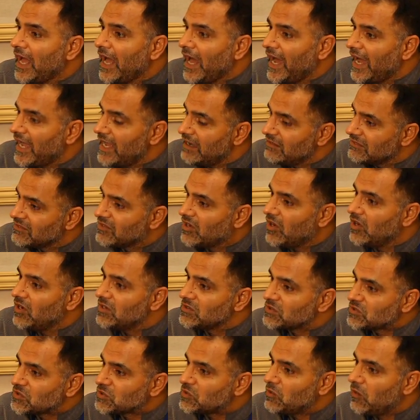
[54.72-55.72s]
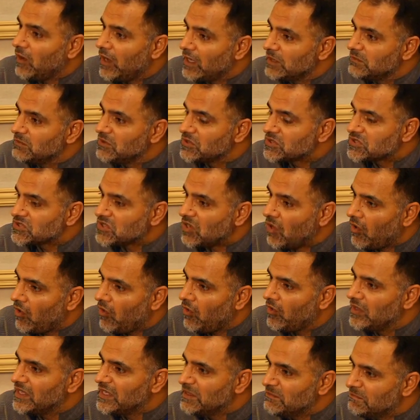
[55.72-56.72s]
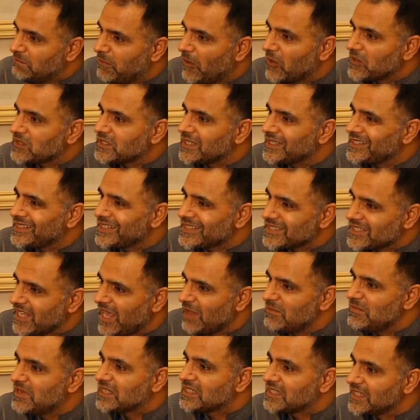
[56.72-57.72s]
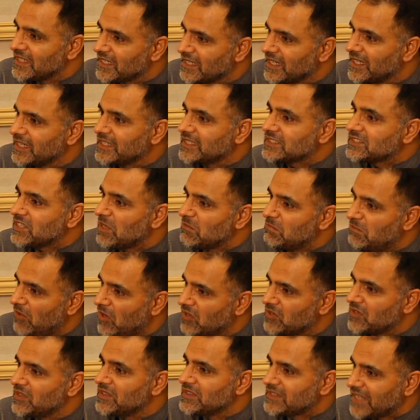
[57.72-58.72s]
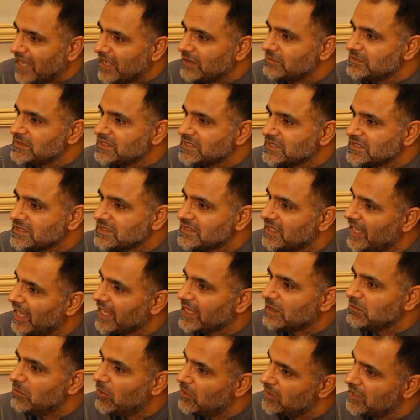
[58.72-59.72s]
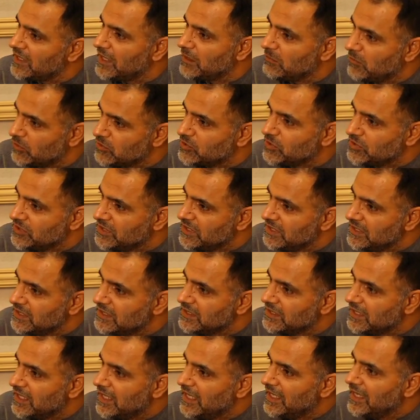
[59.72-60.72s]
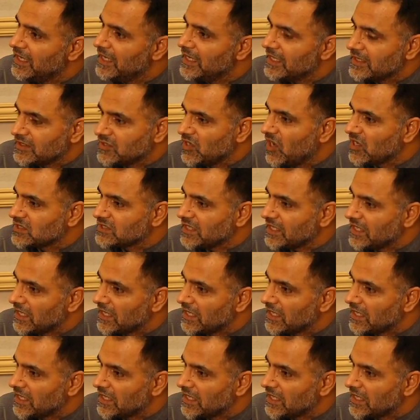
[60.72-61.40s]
I have gone through almost all important Islamic thinkers of modern times like Maulana Maududi, Dr.